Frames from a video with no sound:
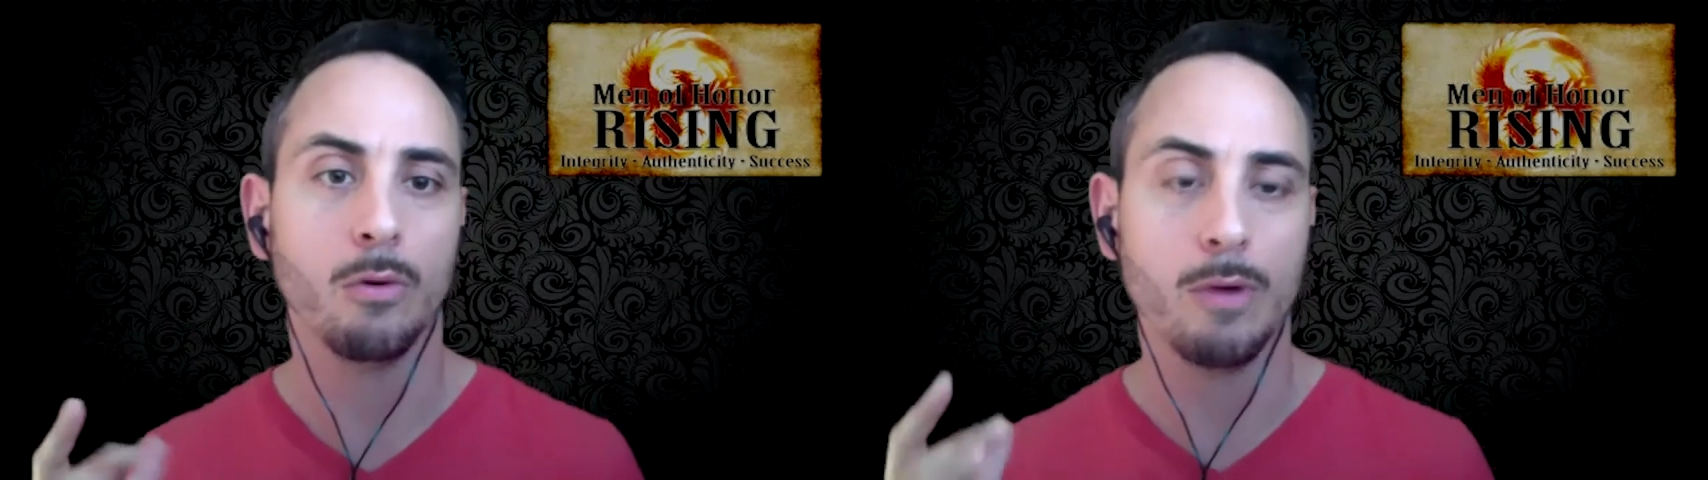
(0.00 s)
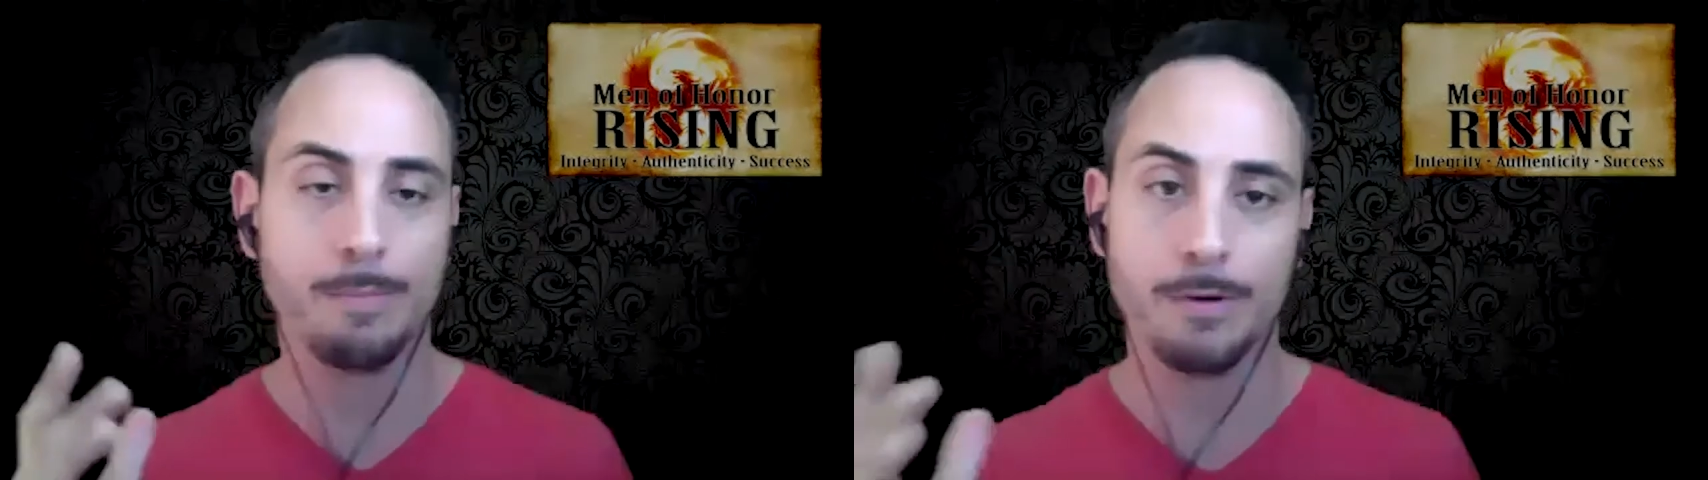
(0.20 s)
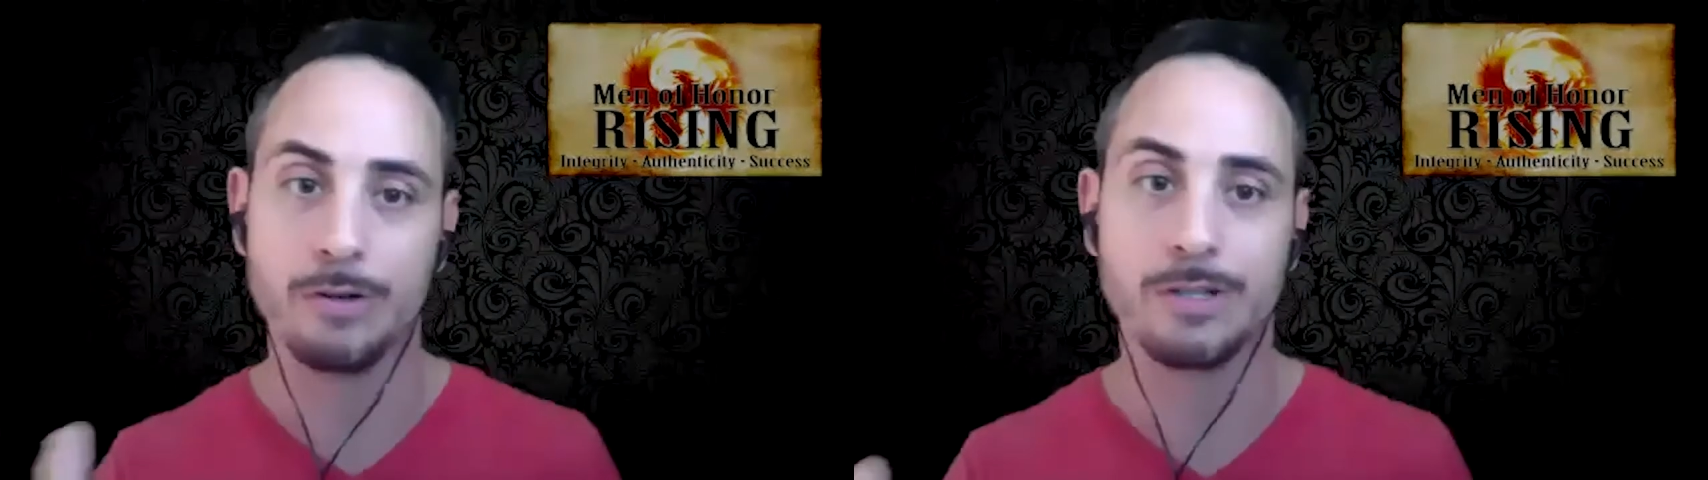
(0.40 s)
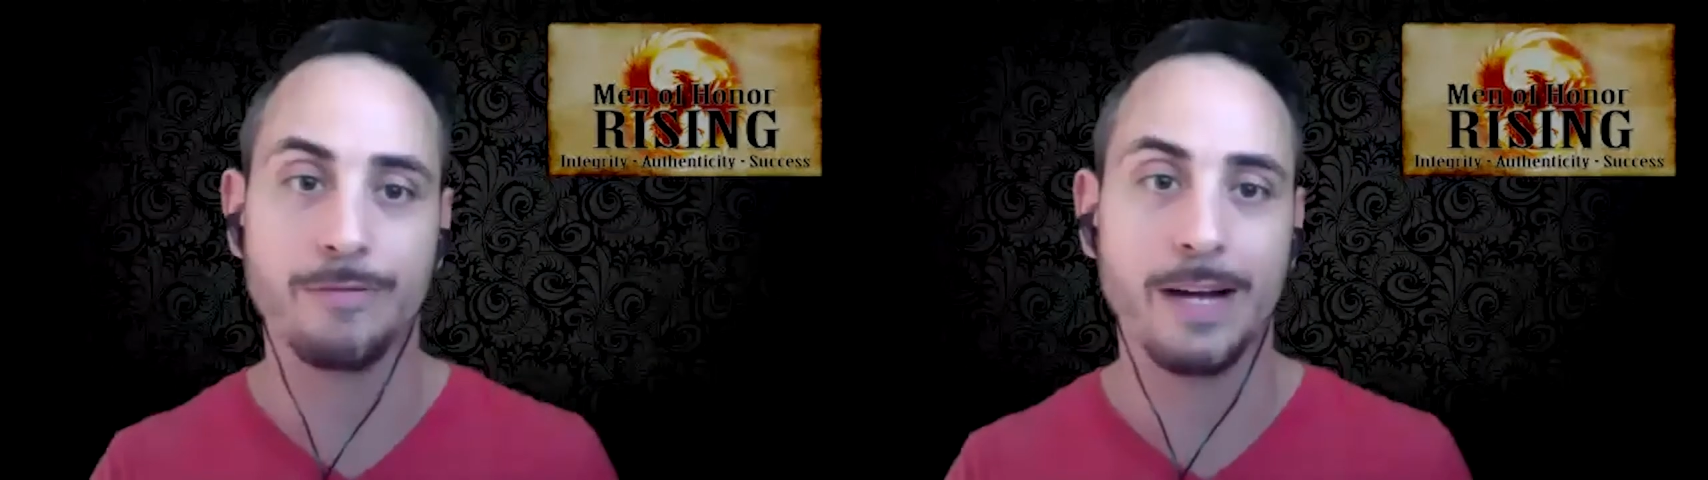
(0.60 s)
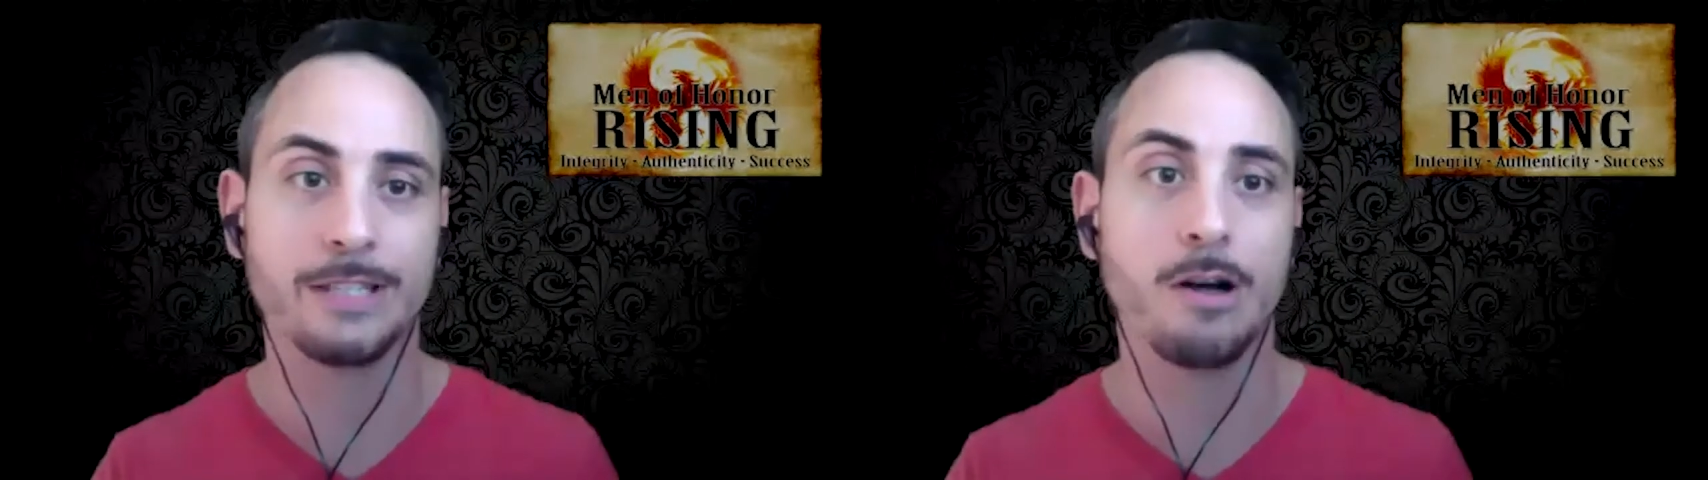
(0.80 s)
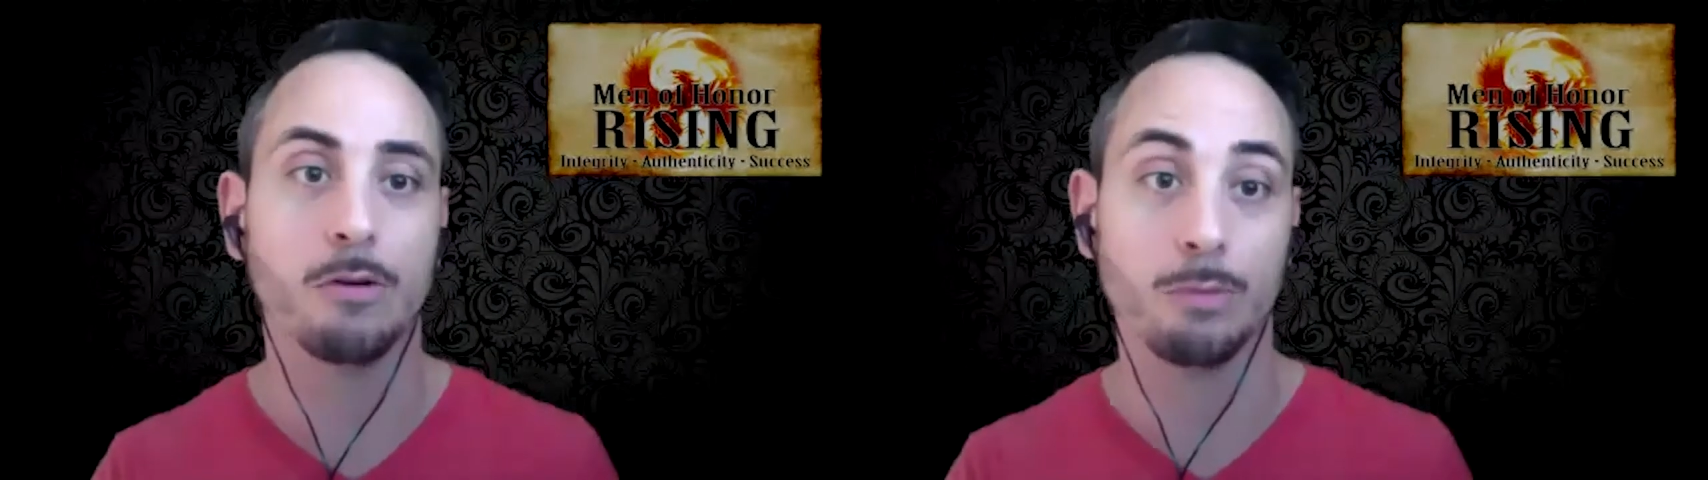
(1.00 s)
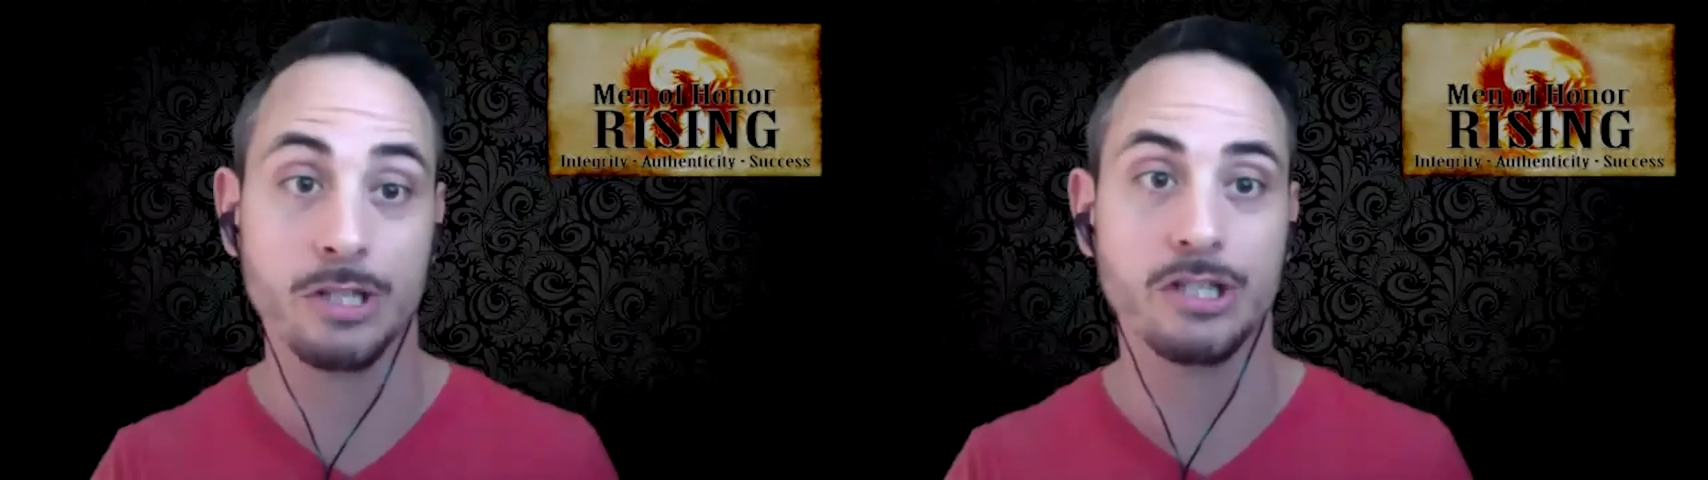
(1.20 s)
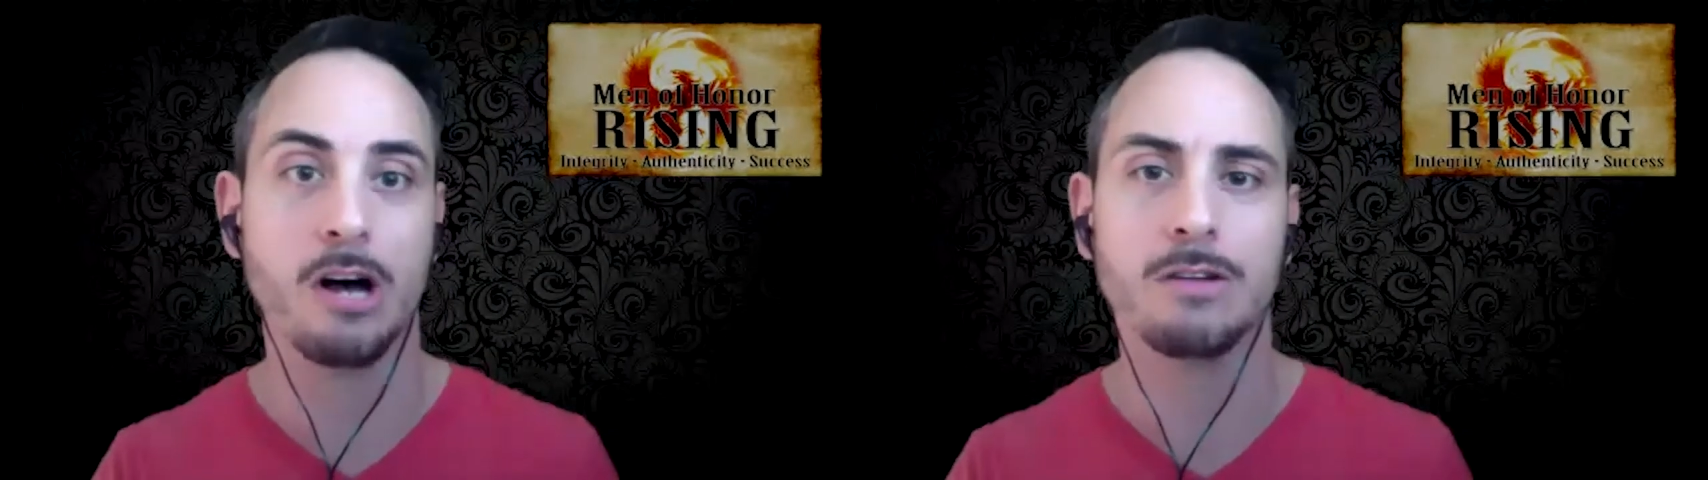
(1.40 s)
We produce effects called
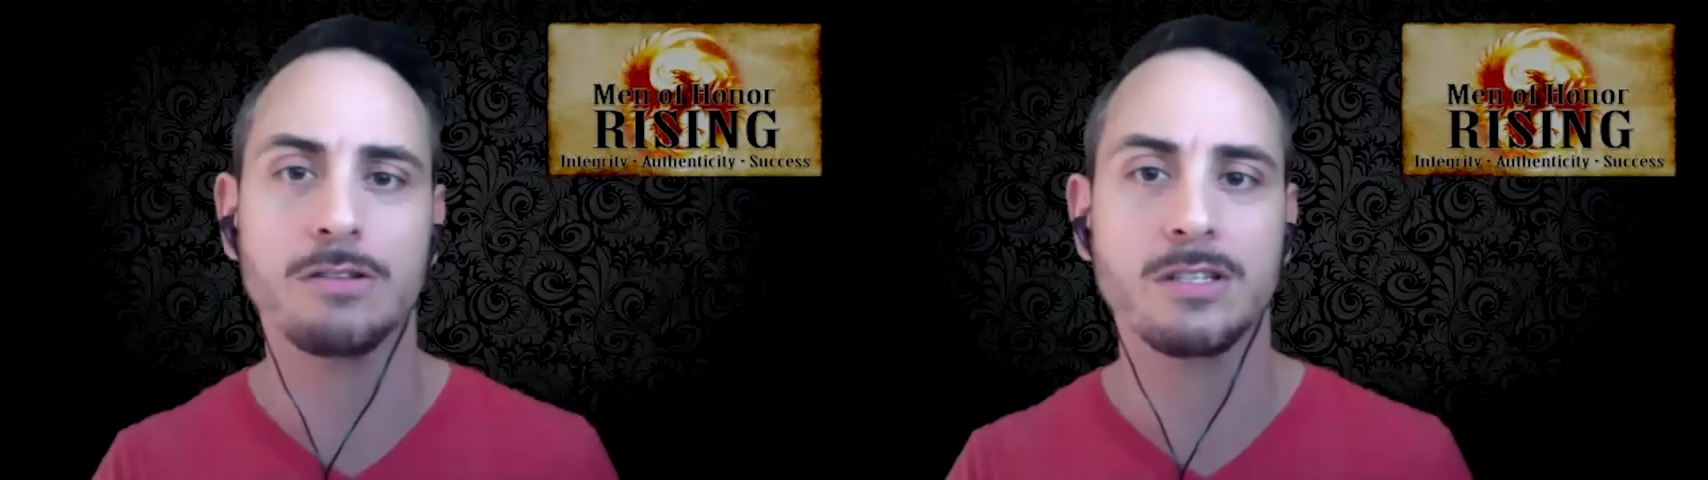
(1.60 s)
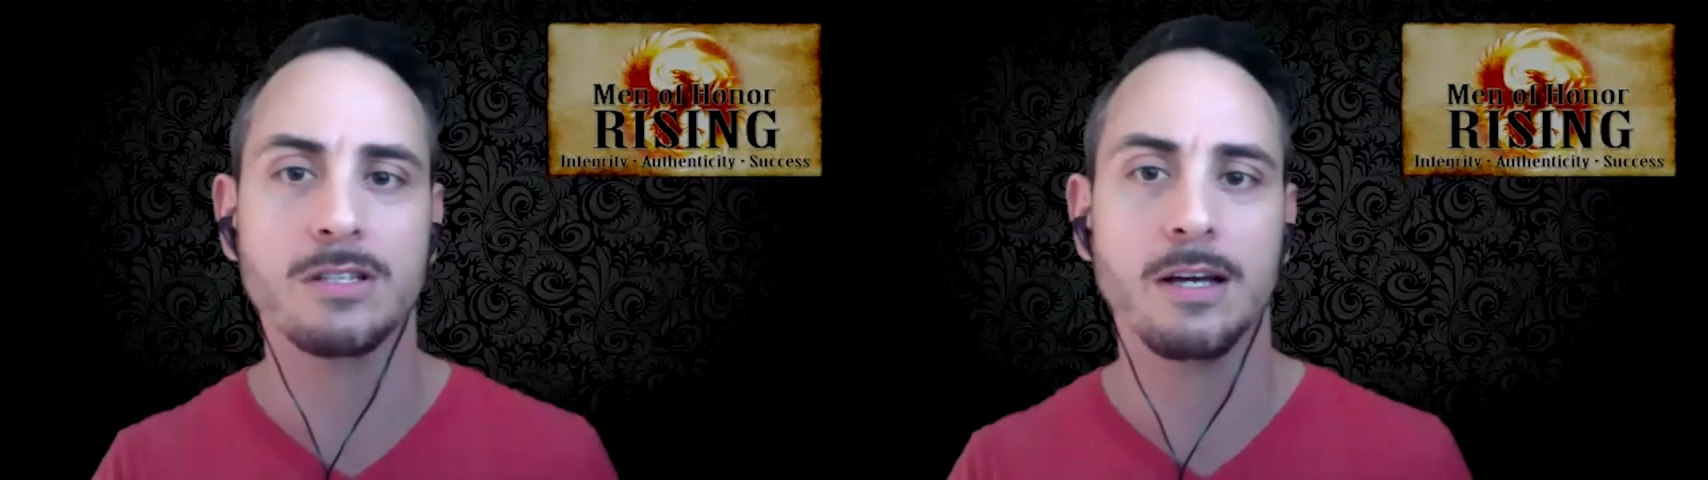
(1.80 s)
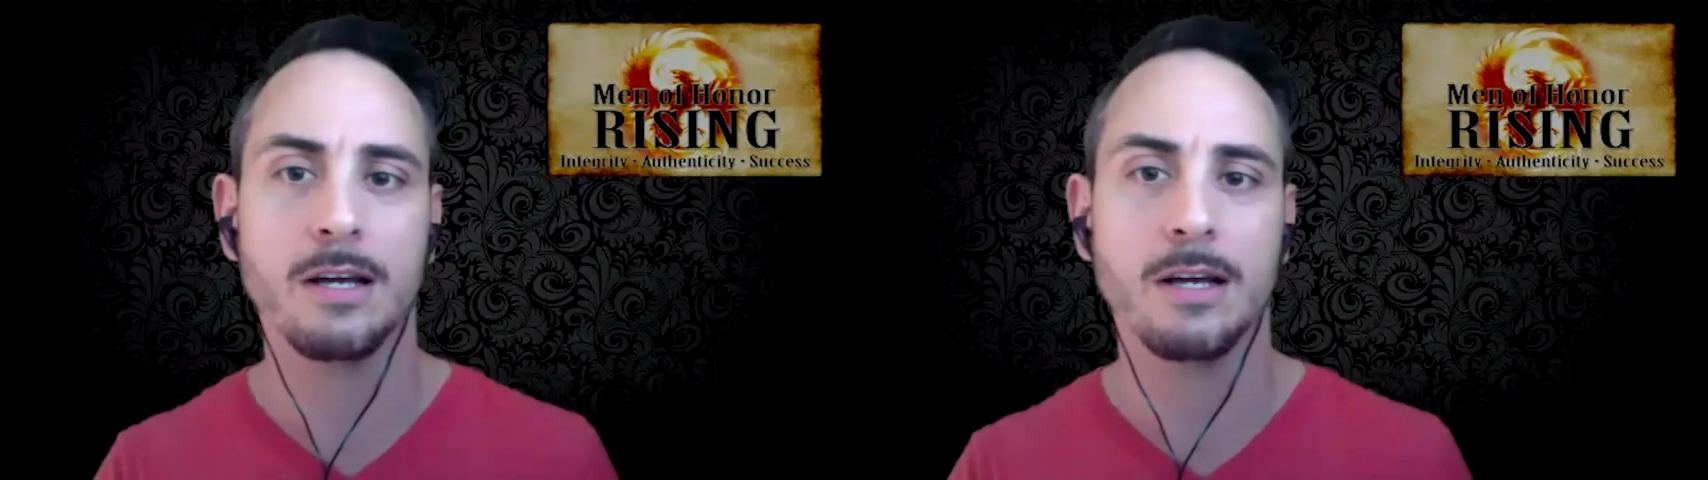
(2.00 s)
results,